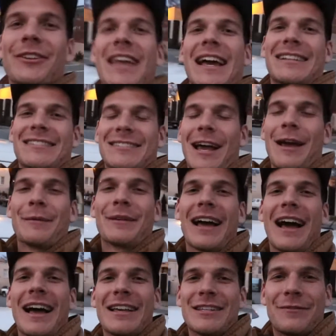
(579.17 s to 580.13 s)
next time,
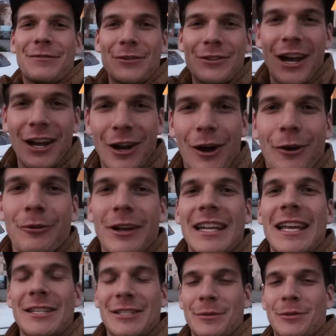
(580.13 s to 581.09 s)
guys, if you're not
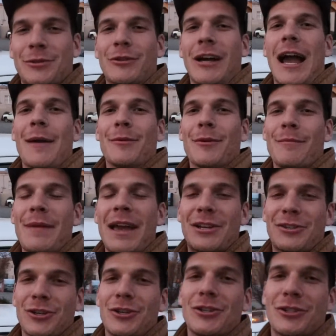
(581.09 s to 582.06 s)
already a subscriber, make
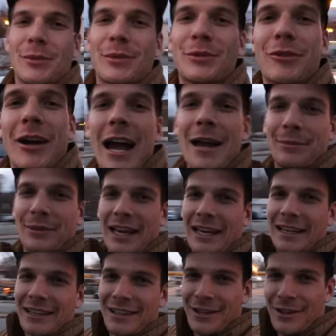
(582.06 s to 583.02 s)
sure you subscribe
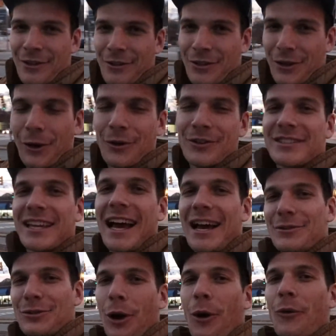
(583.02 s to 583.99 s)
like those
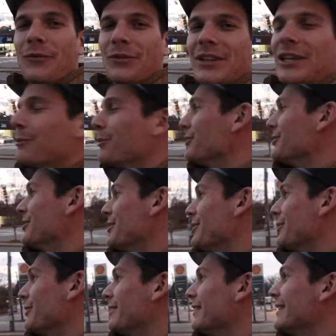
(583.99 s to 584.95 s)
guys hopefully will
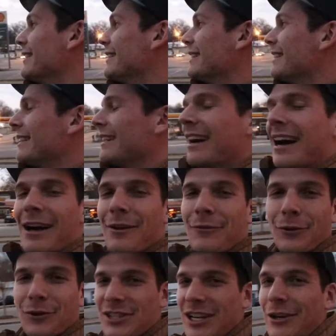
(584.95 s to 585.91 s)
do.
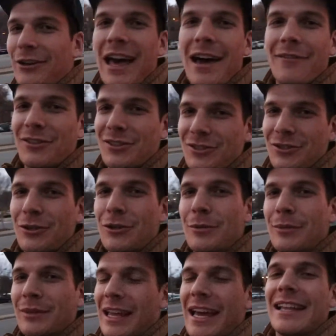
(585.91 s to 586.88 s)
Unfortunately, I don't have a
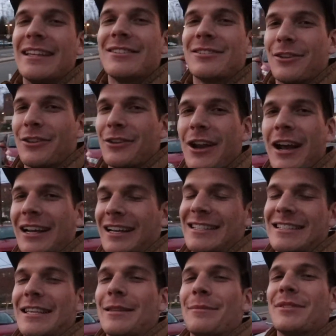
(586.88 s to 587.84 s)
zoom lens, so they're not going to
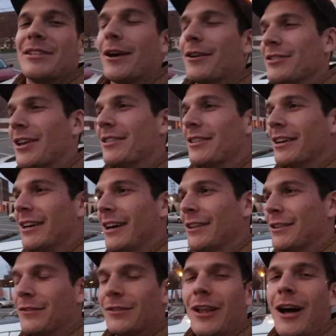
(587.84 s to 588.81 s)
see themselves on the
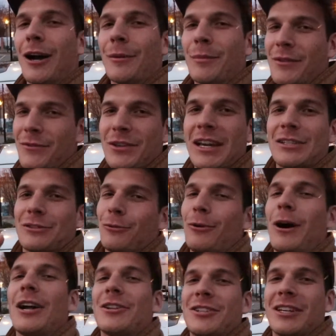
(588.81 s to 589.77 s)
on the vlog, but if you guys are
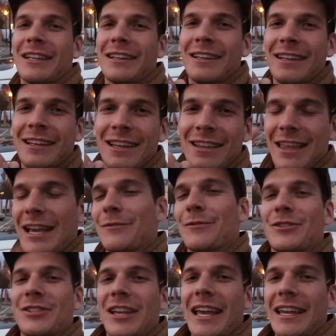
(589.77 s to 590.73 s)
watching, thanks
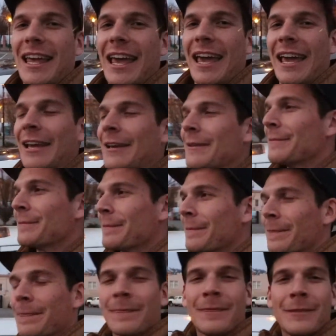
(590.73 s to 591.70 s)
for saying hey.
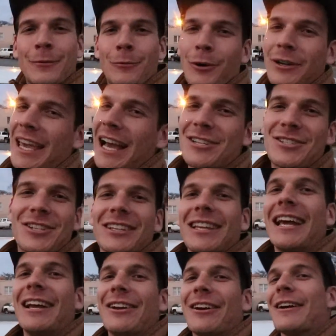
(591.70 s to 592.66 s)
We'll catch you
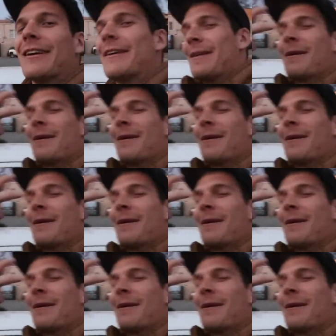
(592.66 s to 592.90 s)
later.